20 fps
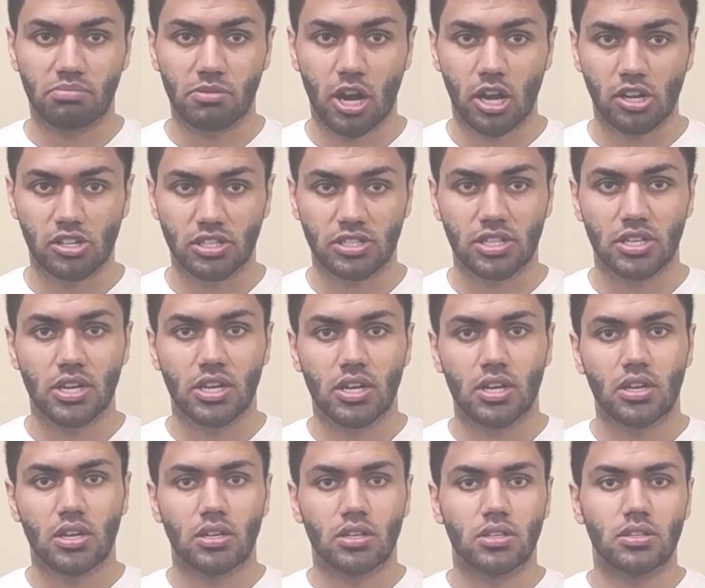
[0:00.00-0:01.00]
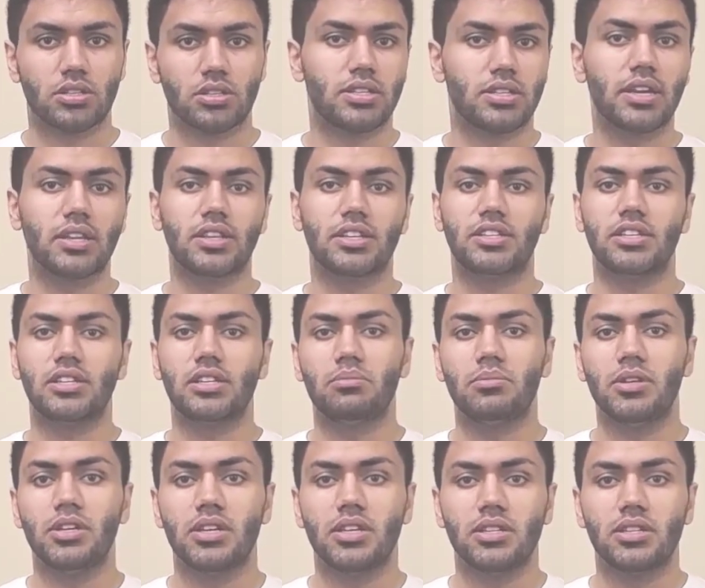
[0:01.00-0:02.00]
the project, say the
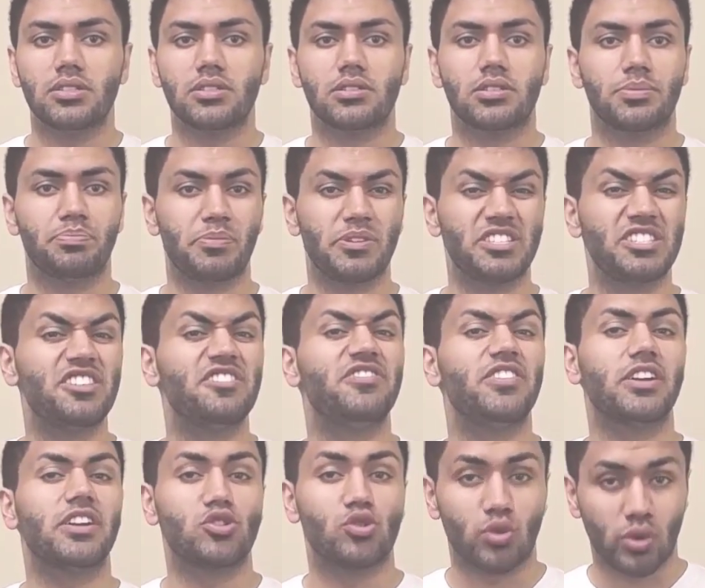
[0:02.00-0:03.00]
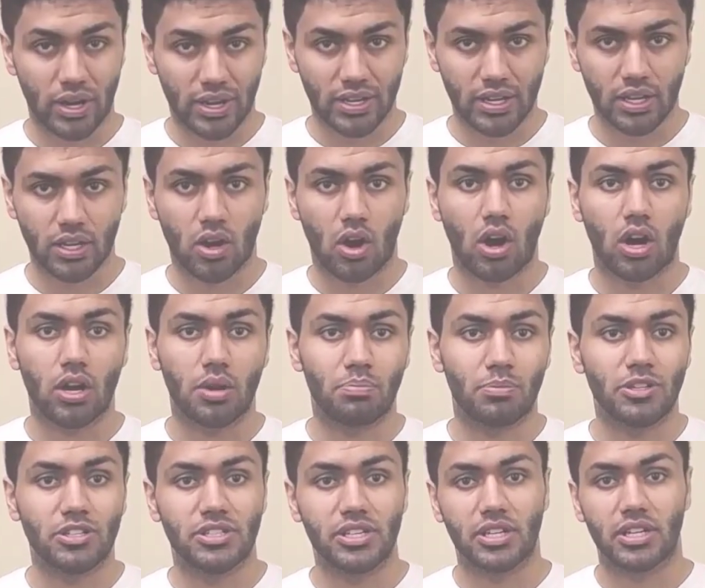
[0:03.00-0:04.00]
team needs specific training on a
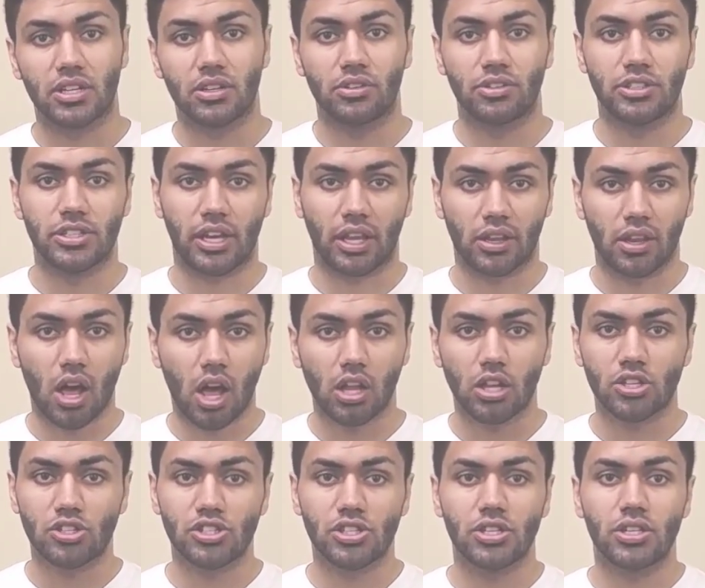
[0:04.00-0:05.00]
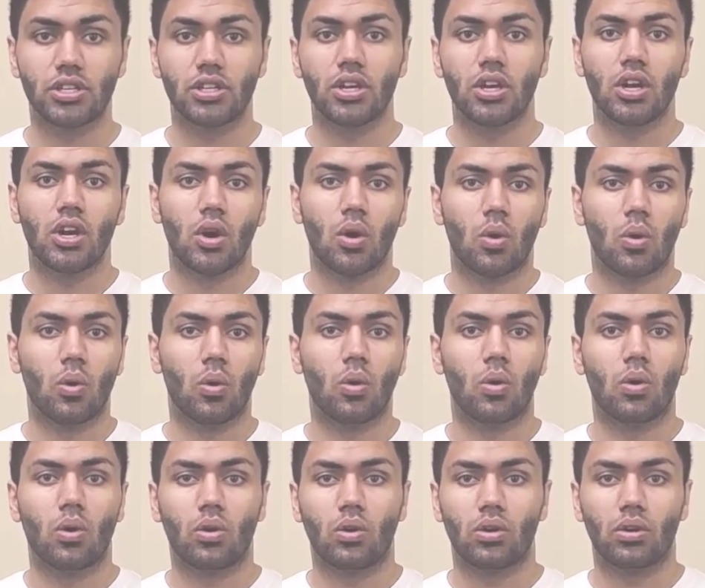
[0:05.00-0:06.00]
particular technology
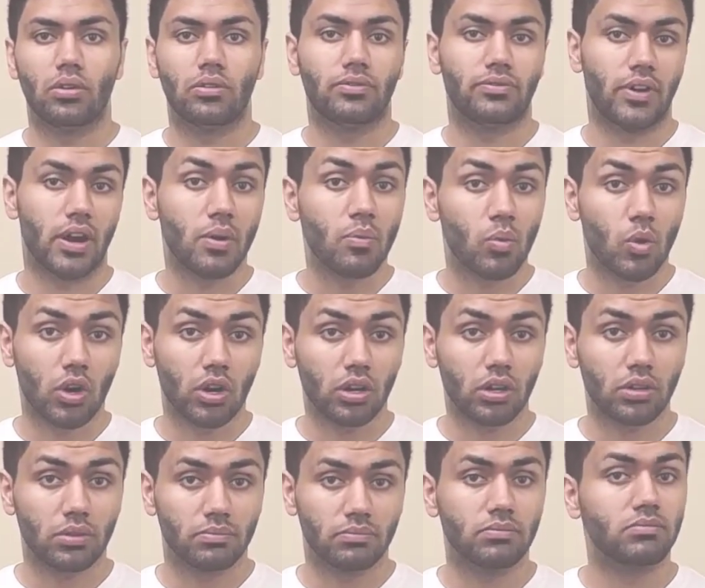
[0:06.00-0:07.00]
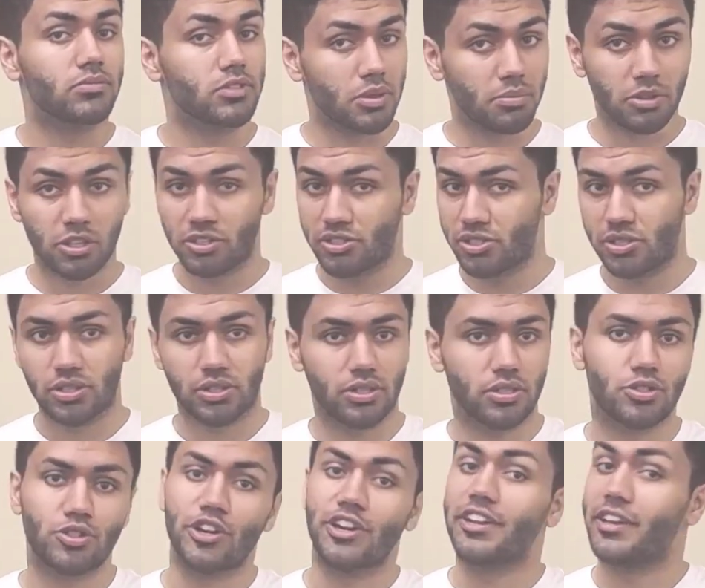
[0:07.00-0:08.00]
or framework, similar to the
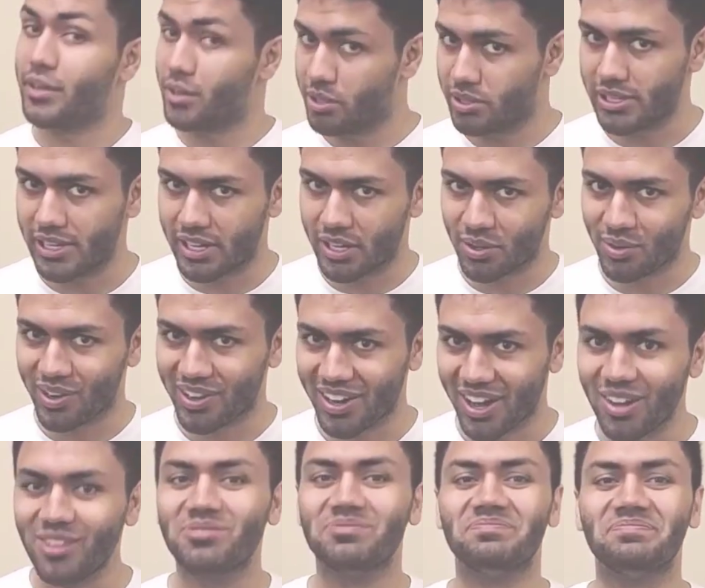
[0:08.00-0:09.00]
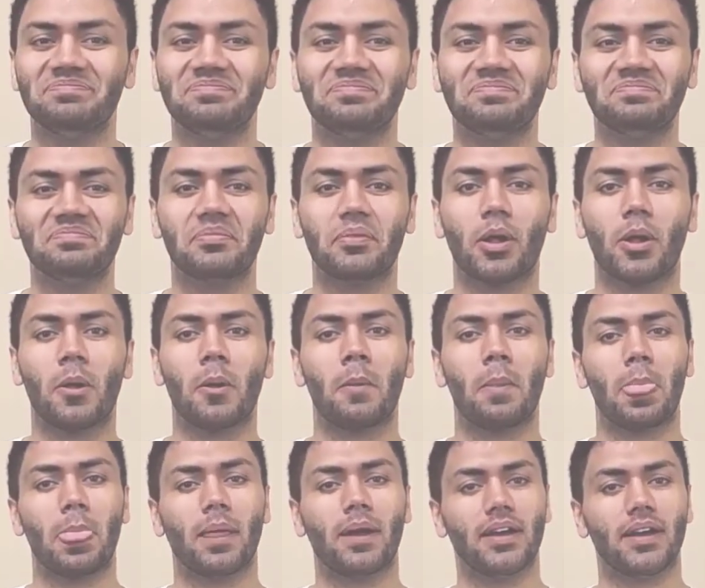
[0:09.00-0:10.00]
training you're taking right now.
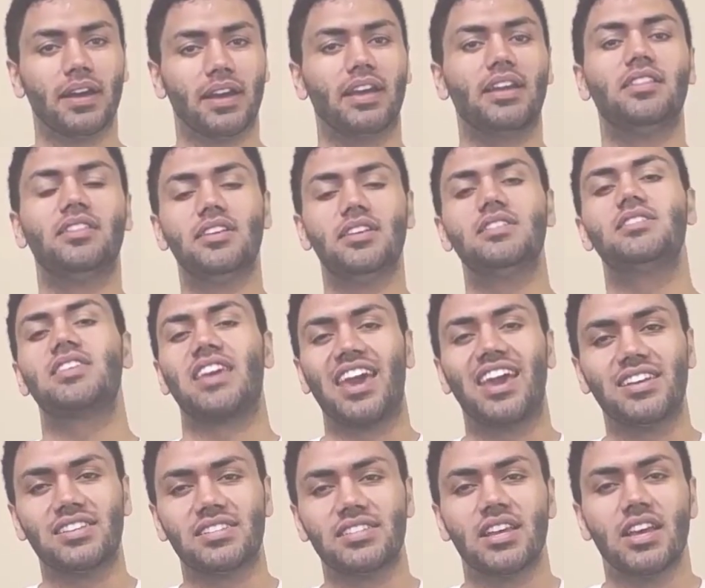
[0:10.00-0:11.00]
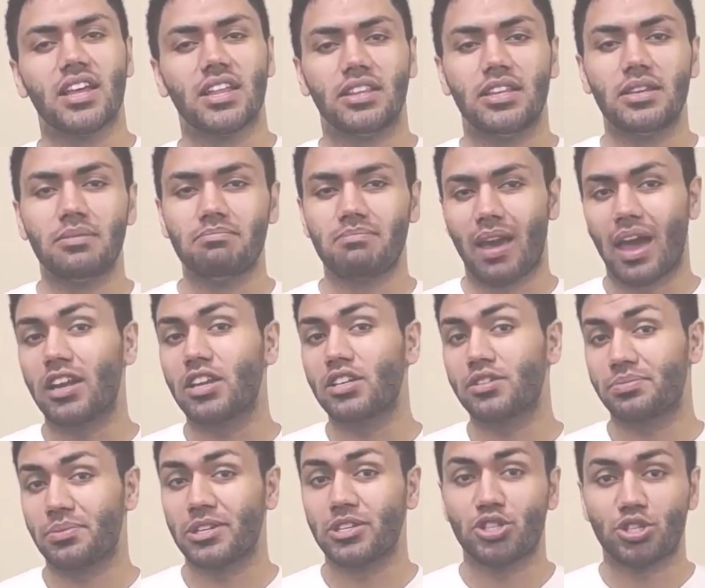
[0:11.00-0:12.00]
In this case, the
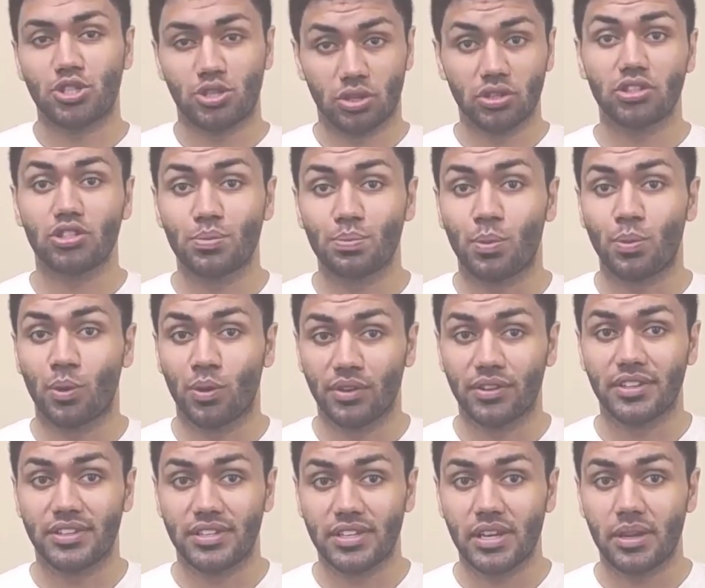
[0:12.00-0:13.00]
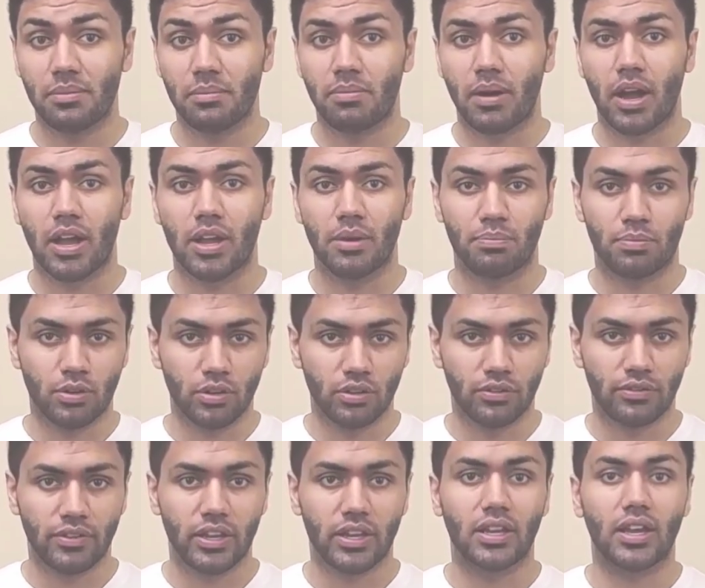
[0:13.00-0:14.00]
management should support the team by
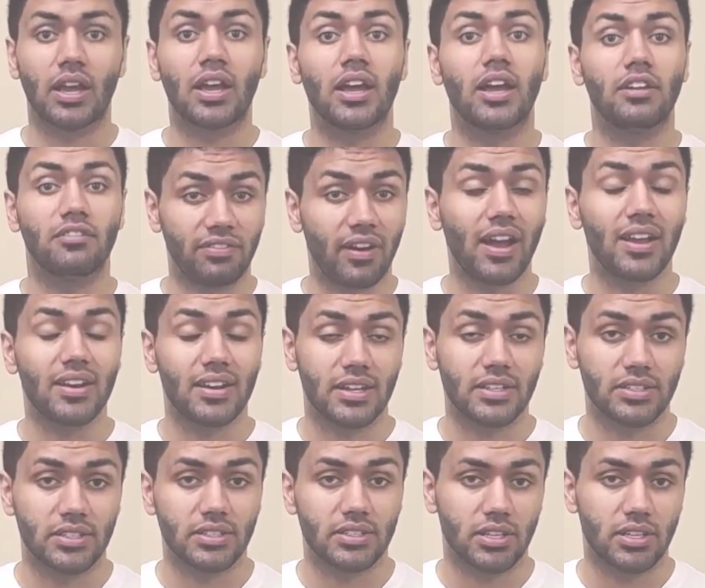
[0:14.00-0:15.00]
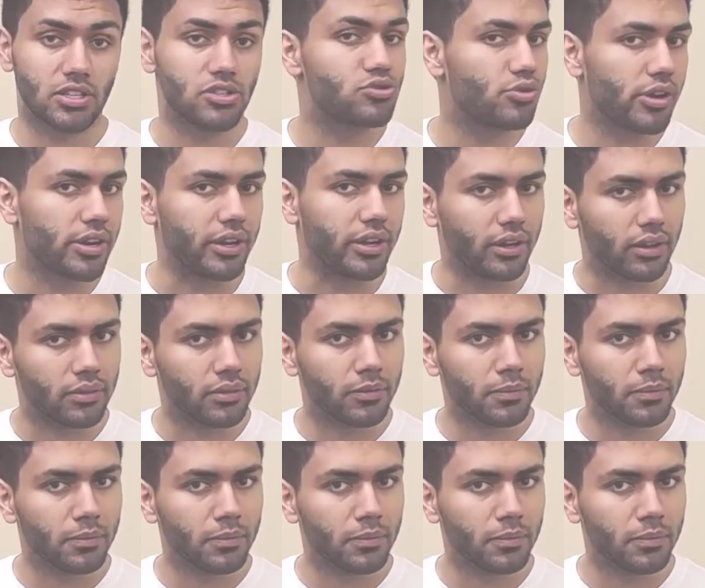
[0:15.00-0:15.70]
approving and financing such training.